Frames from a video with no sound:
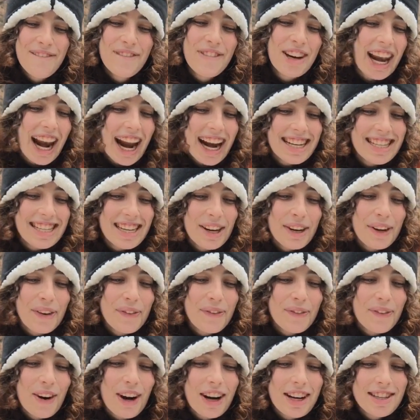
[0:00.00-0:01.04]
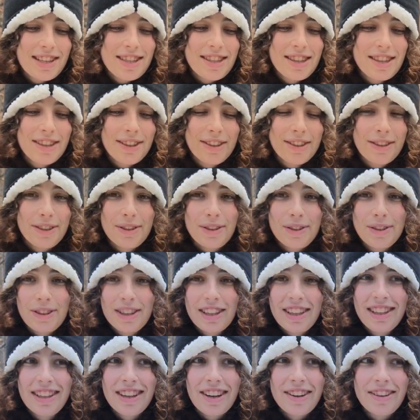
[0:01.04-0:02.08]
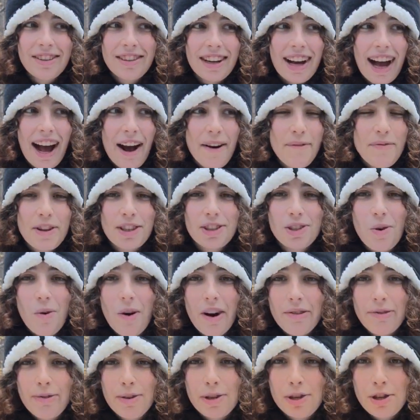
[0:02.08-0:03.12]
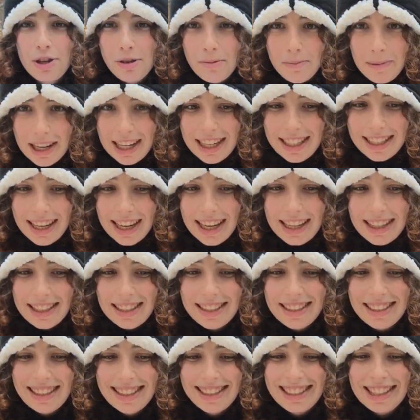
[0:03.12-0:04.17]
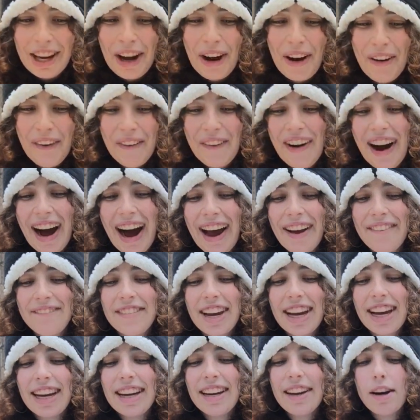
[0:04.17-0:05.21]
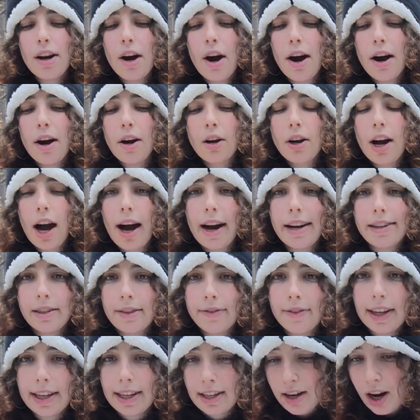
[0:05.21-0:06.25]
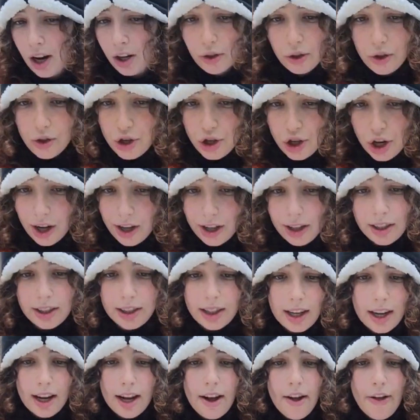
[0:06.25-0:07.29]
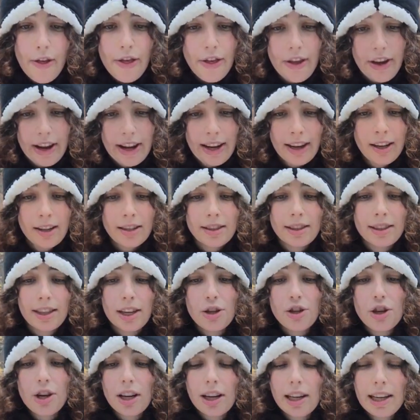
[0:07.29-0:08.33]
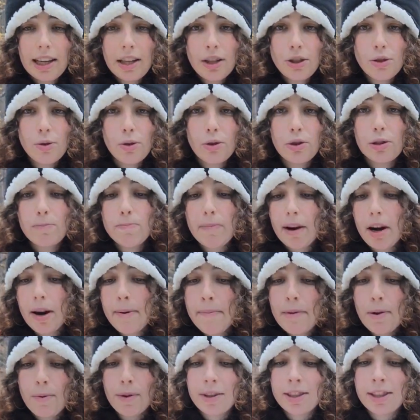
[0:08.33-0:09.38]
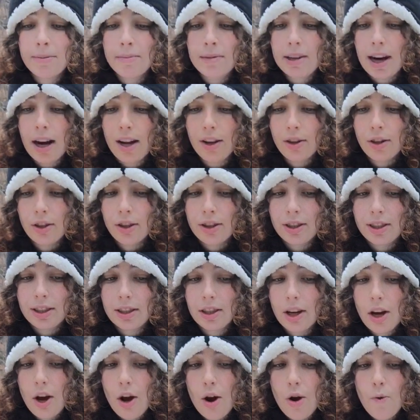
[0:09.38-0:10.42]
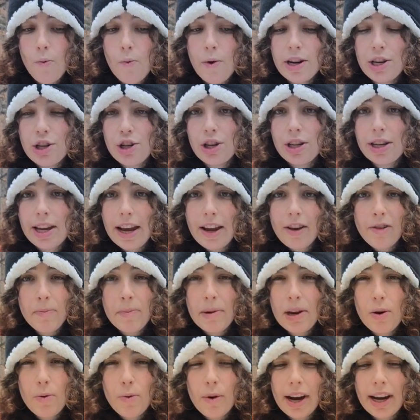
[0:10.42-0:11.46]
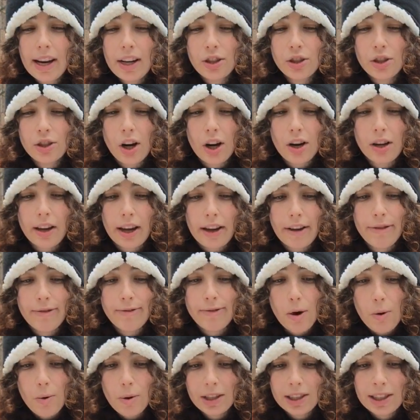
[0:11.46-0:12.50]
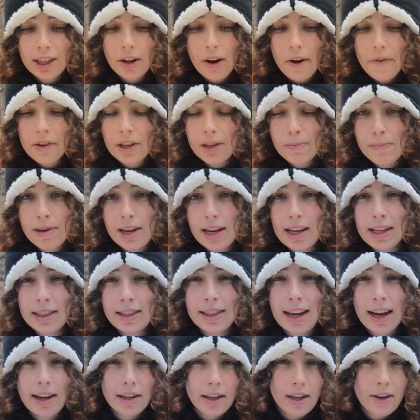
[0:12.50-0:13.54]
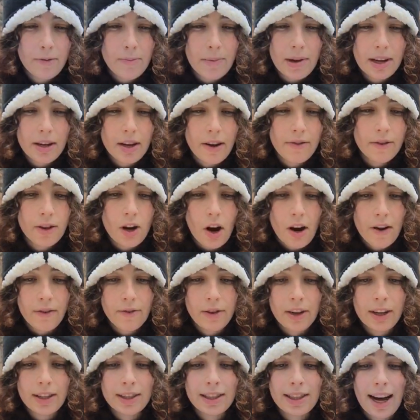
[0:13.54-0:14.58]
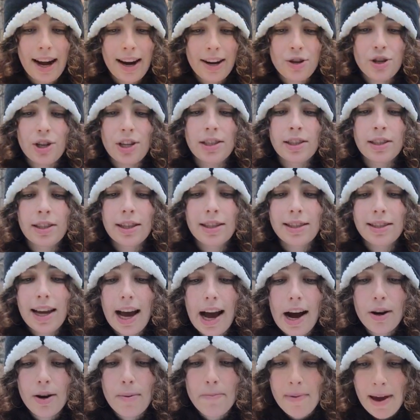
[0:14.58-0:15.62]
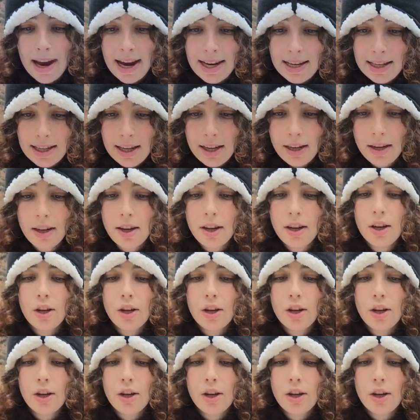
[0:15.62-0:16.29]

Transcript: But I didn't want to, have this go on for too many days. So I made a kind of like color chart thing digitally to experiment with some colors, which gave me a way to start like focusing on this piece and give me enough confidence to actually sit down and paint it.